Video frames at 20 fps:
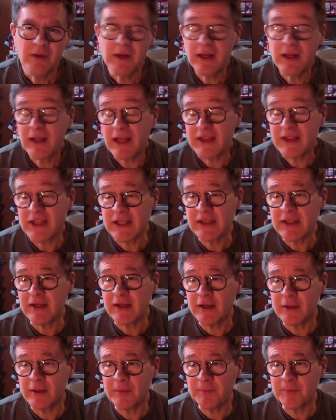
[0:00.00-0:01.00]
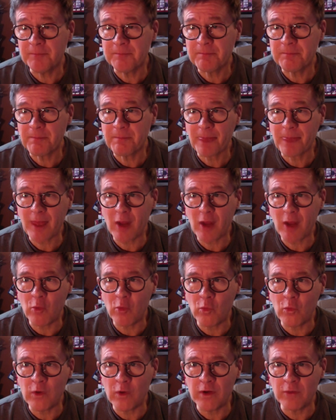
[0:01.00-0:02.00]
Well, I think um,
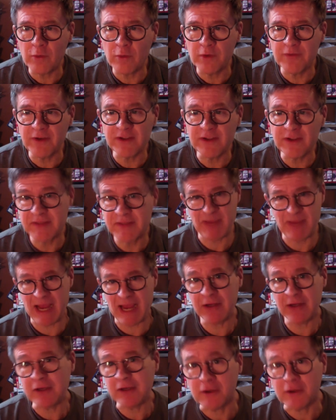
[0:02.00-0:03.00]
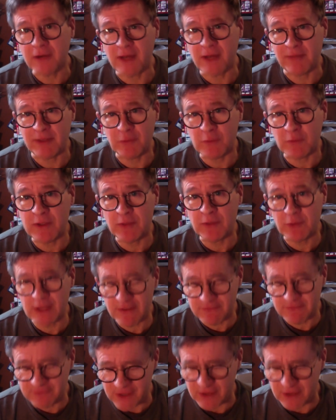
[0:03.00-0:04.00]
we're, we're very simpatico. I mean, we, we
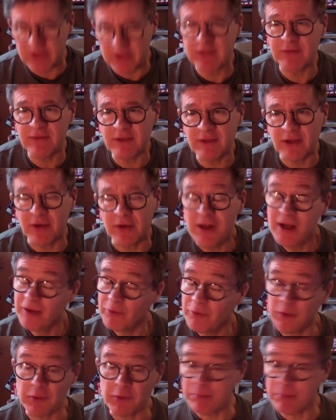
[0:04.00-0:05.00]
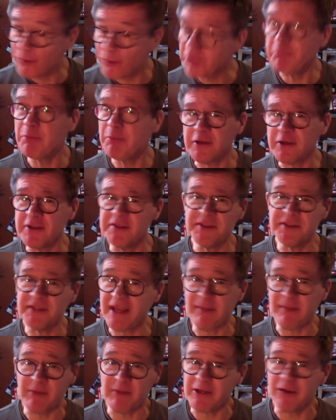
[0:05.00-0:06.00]
have very, you know, we were both born in the
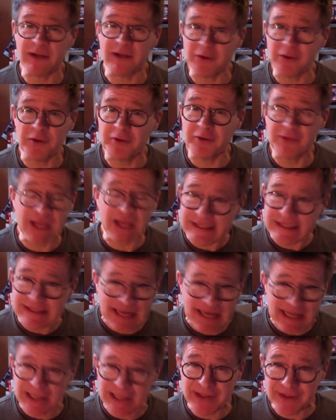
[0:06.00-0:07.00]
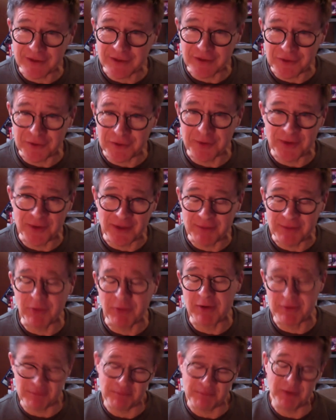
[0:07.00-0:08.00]
same year. I don't know if that has anything to do with it, but
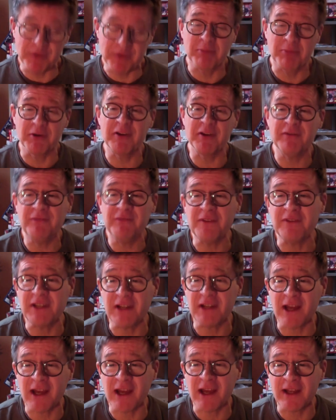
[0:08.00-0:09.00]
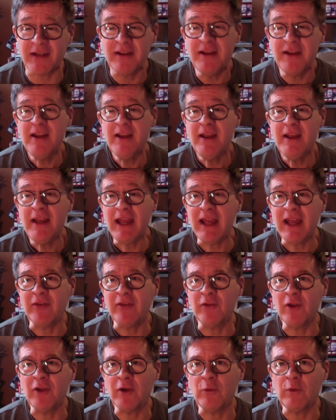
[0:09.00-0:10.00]
we were both born in 59
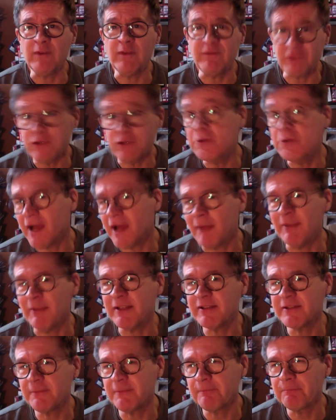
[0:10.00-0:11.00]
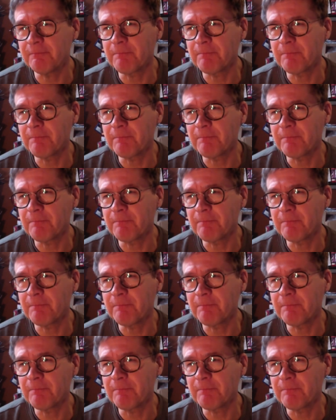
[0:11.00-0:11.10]
and uh, we view comics